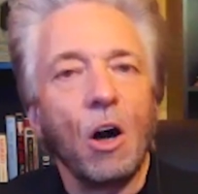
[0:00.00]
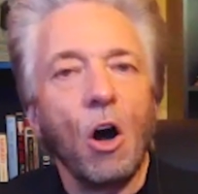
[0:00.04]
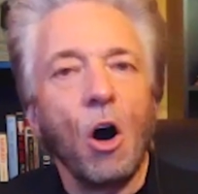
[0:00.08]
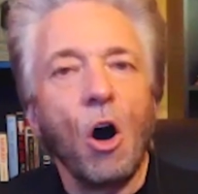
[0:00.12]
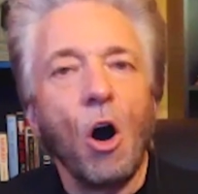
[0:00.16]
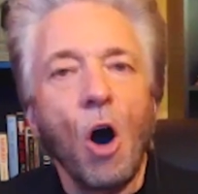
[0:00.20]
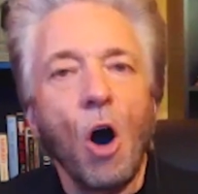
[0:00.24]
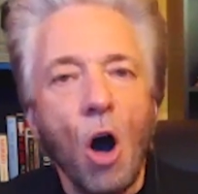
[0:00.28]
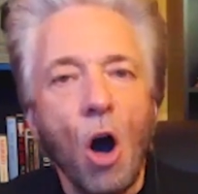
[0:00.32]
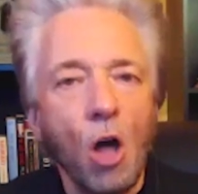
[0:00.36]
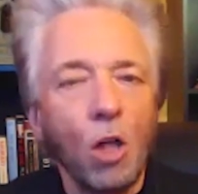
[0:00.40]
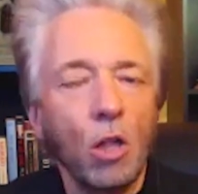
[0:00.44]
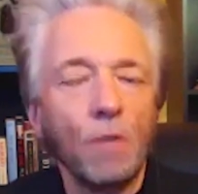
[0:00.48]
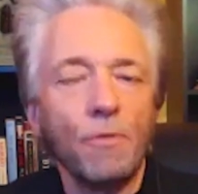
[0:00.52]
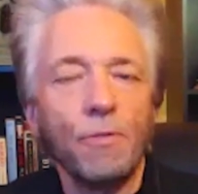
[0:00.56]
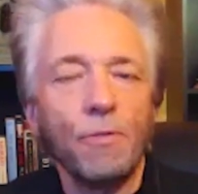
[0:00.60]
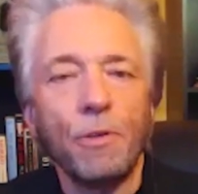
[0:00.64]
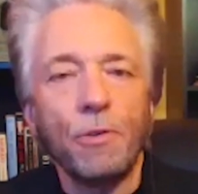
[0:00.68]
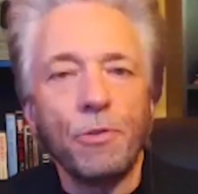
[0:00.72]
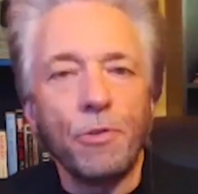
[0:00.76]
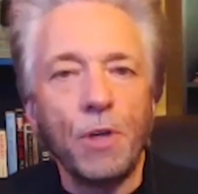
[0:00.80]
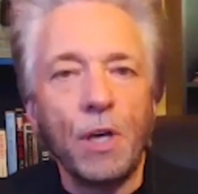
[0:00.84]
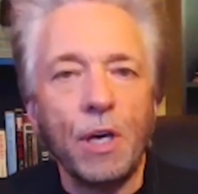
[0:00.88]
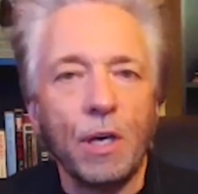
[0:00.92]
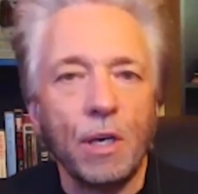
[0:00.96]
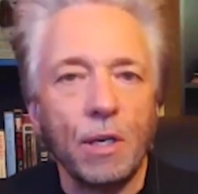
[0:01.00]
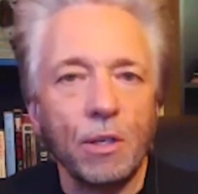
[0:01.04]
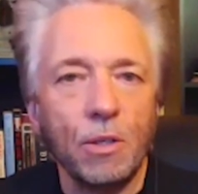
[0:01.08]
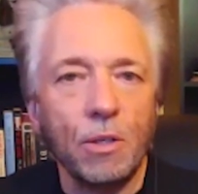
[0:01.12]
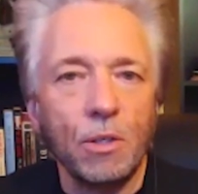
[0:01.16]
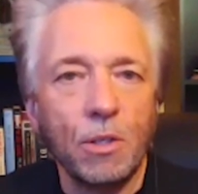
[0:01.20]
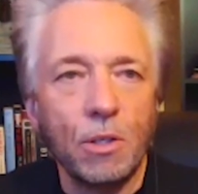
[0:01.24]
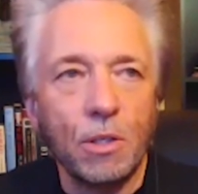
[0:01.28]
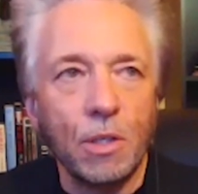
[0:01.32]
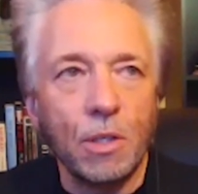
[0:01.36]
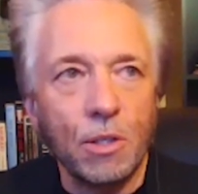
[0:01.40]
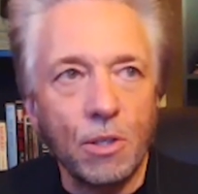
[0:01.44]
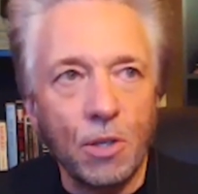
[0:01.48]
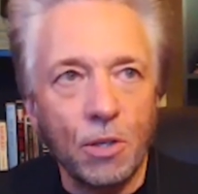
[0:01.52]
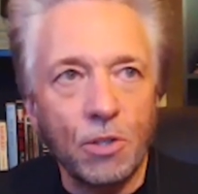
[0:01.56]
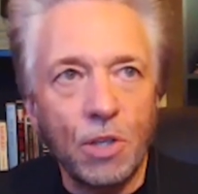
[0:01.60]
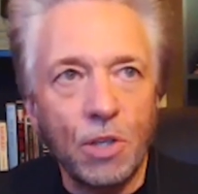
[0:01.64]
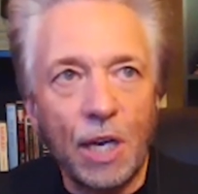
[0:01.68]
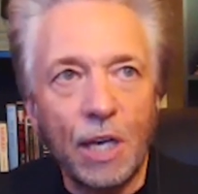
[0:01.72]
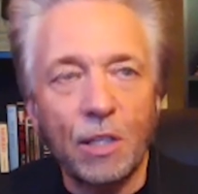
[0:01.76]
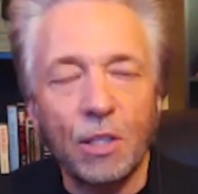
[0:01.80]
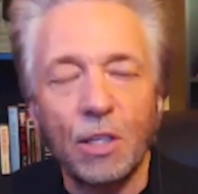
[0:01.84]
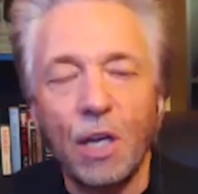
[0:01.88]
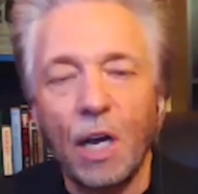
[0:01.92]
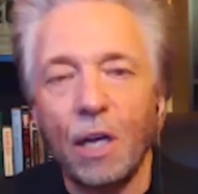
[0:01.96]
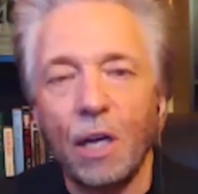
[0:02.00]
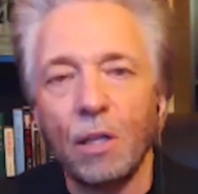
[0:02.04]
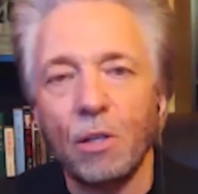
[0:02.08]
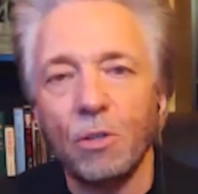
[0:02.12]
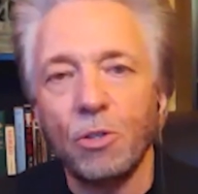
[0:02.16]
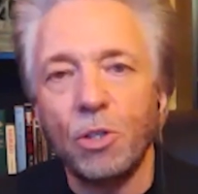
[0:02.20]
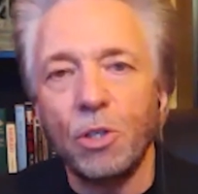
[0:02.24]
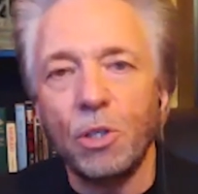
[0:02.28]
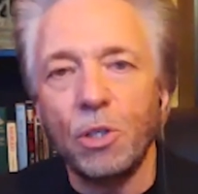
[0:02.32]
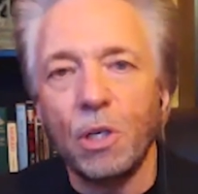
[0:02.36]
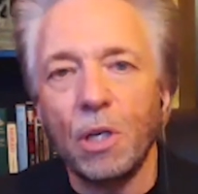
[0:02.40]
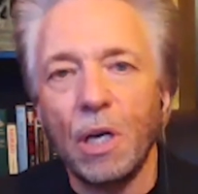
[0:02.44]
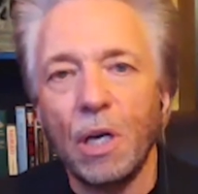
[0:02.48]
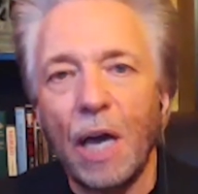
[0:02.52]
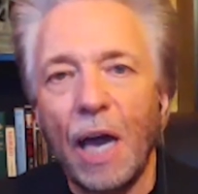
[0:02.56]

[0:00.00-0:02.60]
All of the things that the technology